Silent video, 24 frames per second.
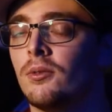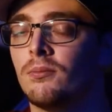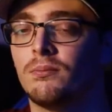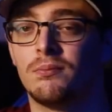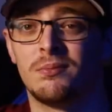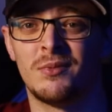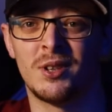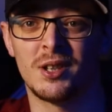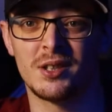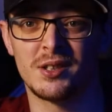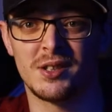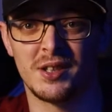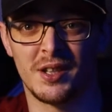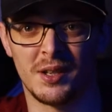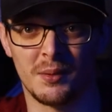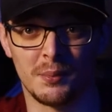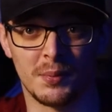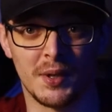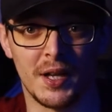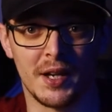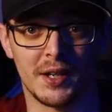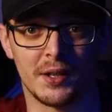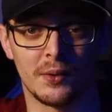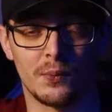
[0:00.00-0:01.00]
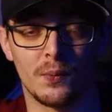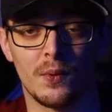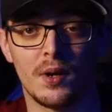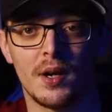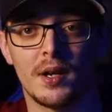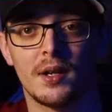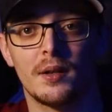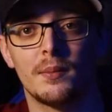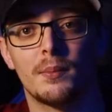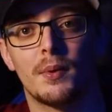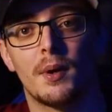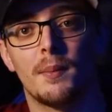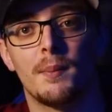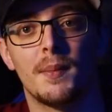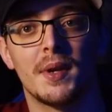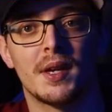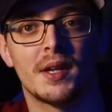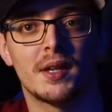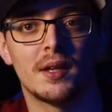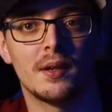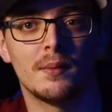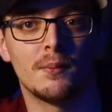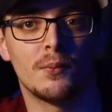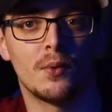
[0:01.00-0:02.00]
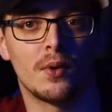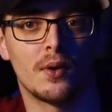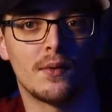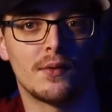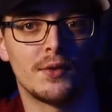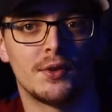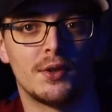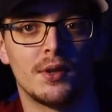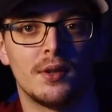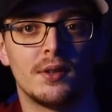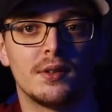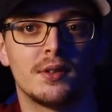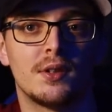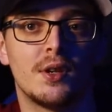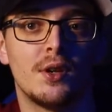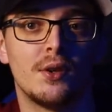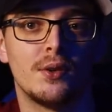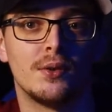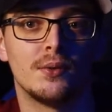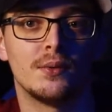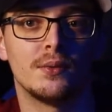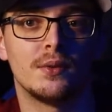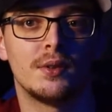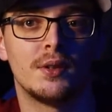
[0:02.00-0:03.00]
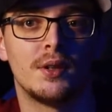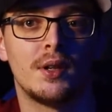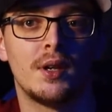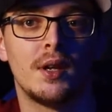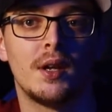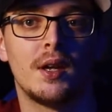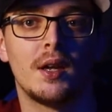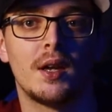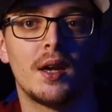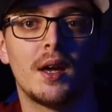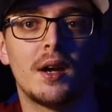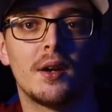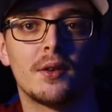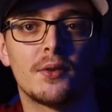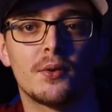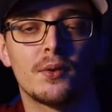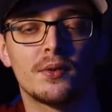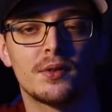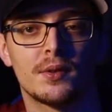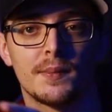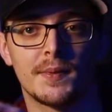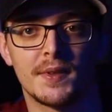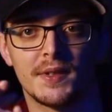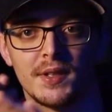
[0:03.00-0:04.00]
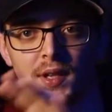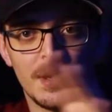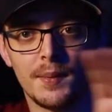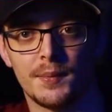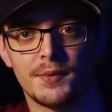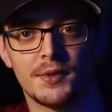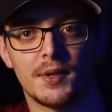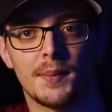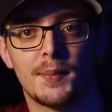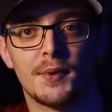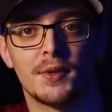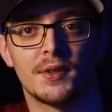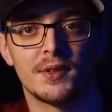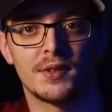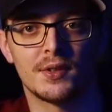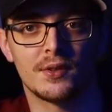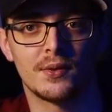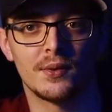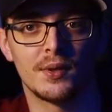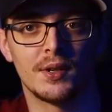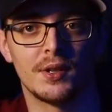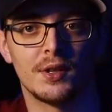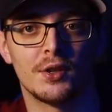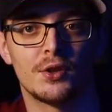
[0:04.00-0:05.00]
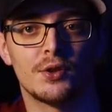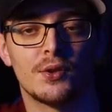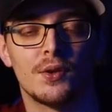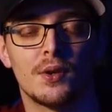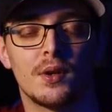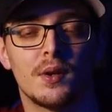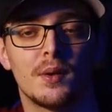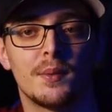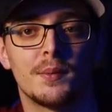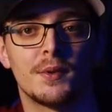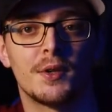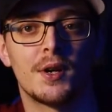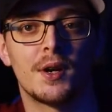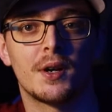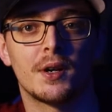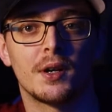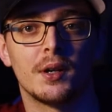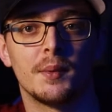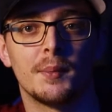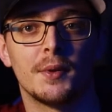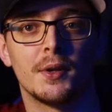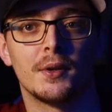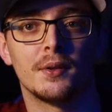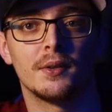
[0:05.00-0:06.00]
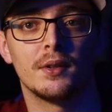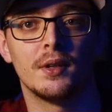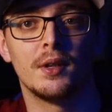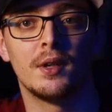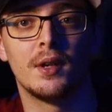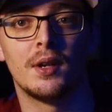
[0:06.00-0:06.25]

I'm not saying black and white, but making it more of a dull tone. And I'll throw some examples up on the screen to show you what I'm talking about.